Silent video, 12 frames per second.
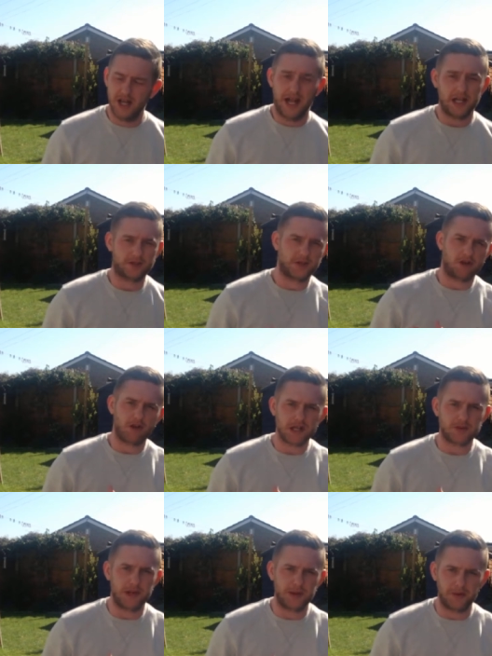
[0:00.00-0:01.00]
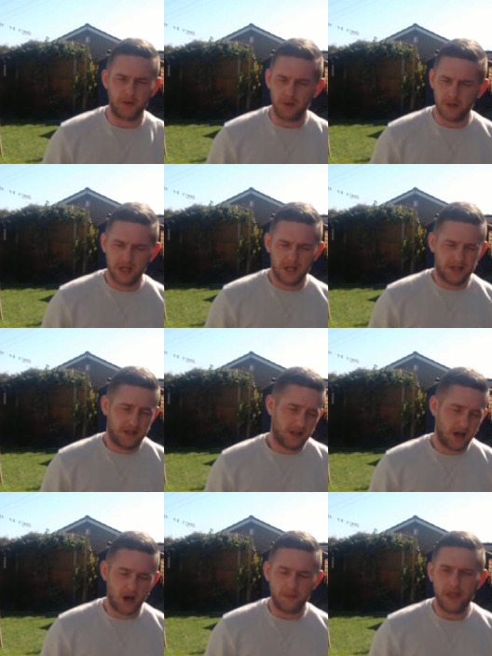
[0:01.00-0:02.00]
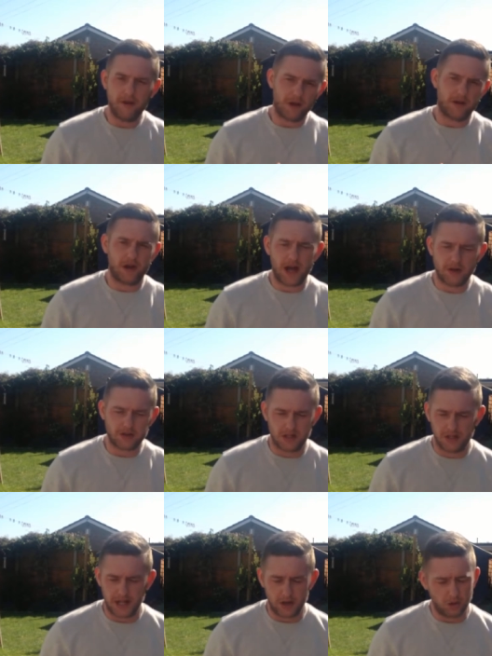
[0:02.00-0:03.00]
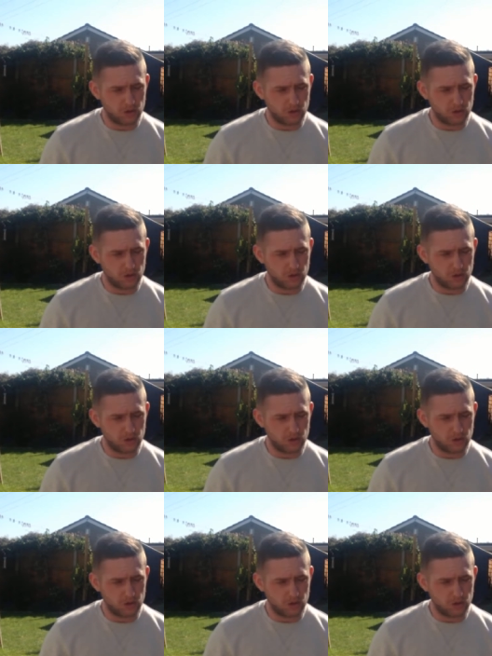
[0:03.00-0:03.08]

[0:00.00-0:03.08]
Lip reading: that's for the rich people, I'll never have a house like that.